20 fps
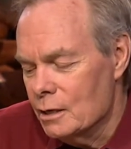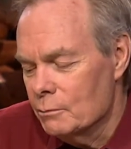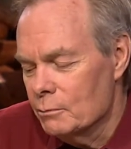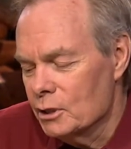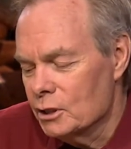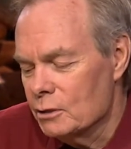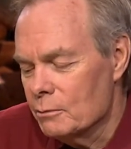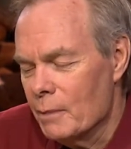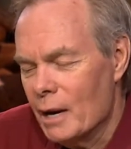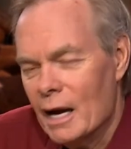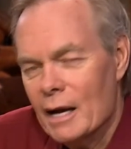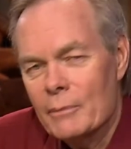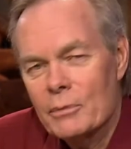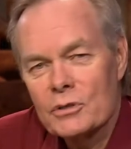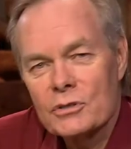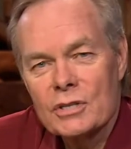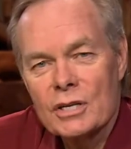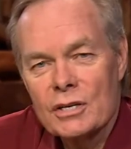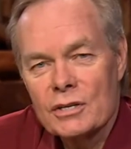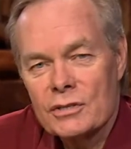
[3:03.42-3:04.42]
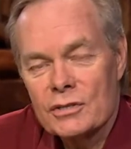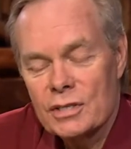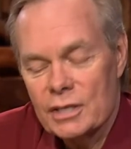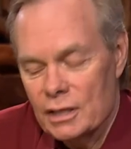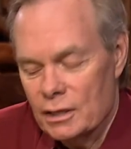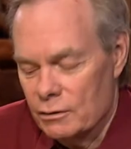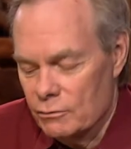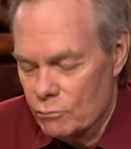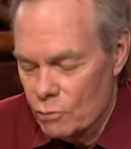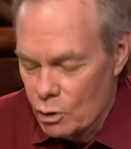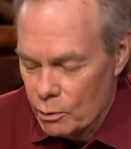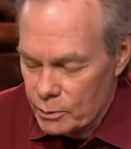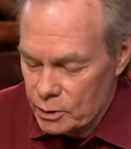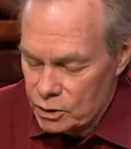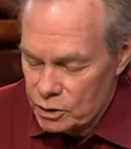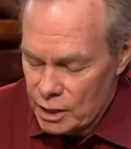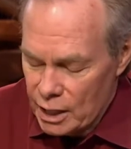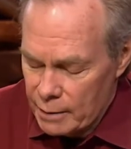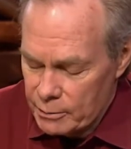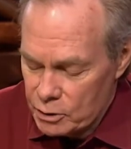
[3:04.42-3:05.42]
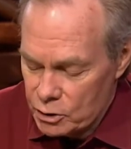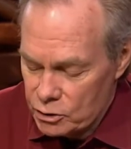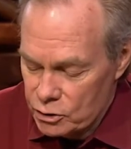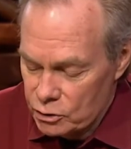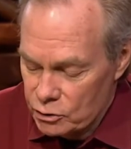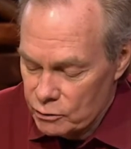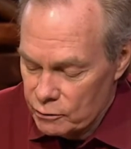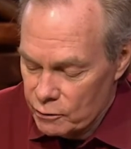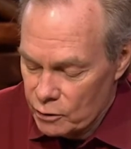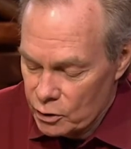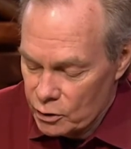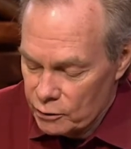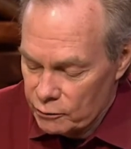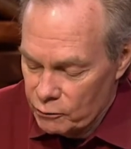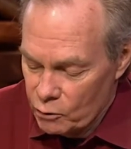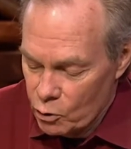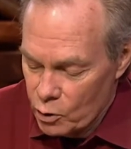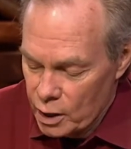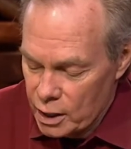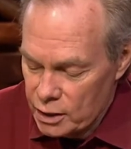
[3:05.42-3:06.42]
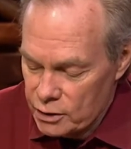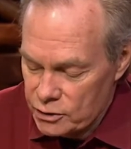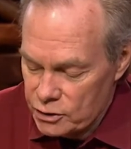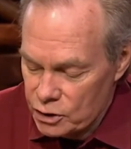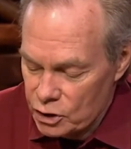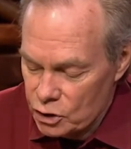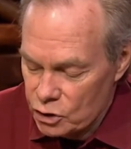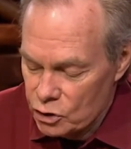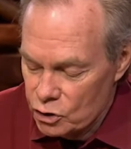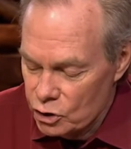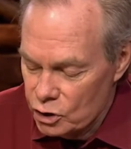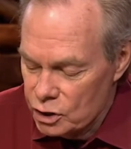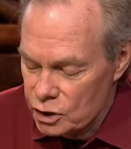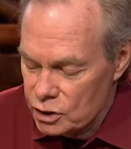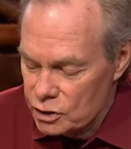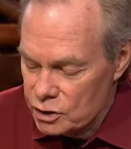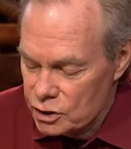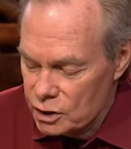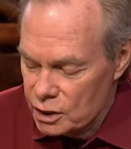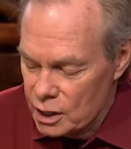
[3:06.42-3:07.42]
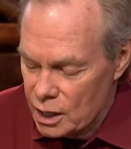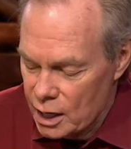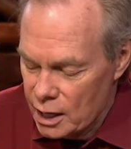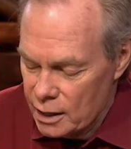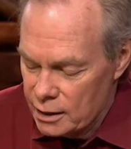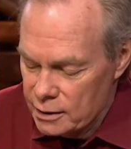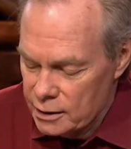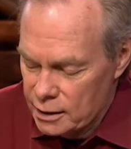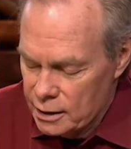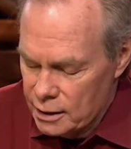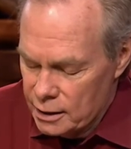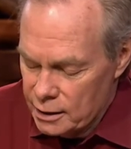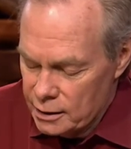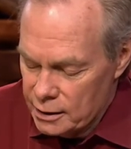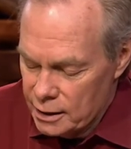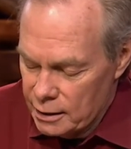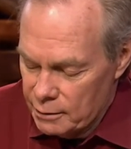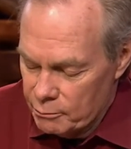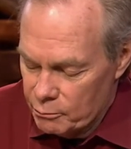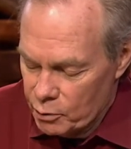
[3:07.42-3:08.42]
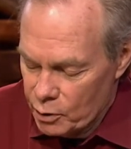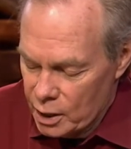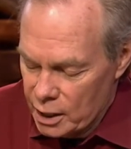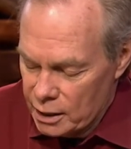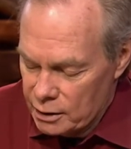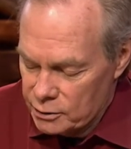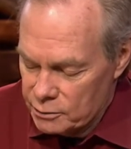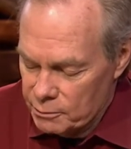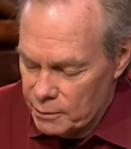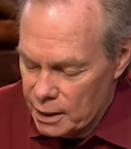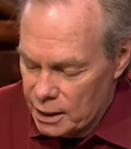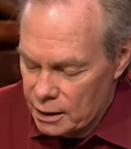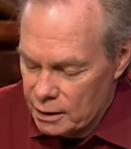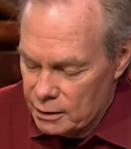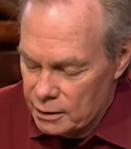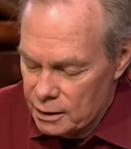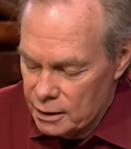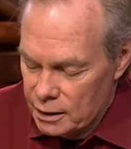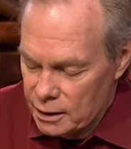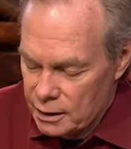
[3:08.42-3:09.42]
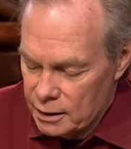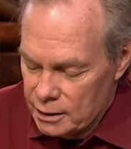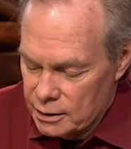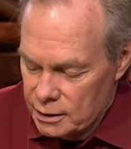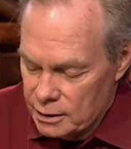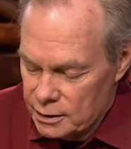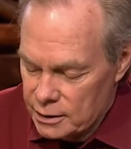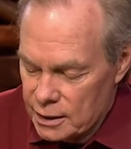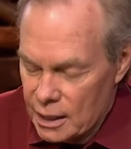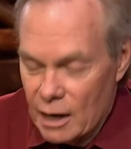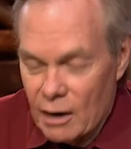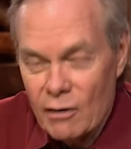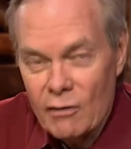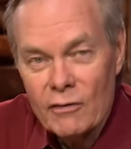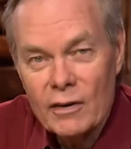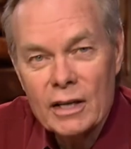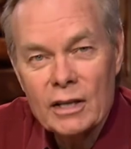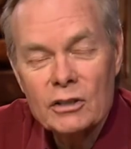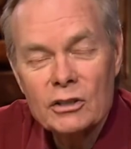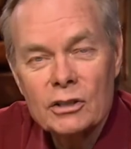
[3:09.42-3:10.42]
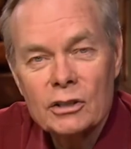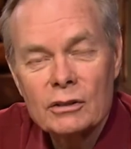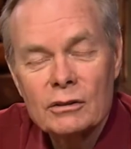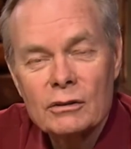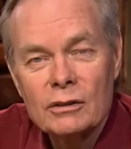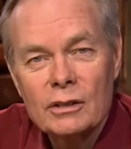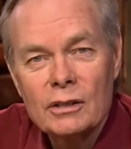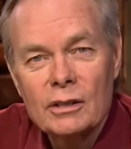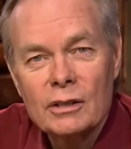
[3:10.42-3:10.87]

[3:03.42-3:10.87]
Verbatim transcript: But the Bible says in Romans chapter 2, verse 4, it's the goodness of God that brings men to salvation.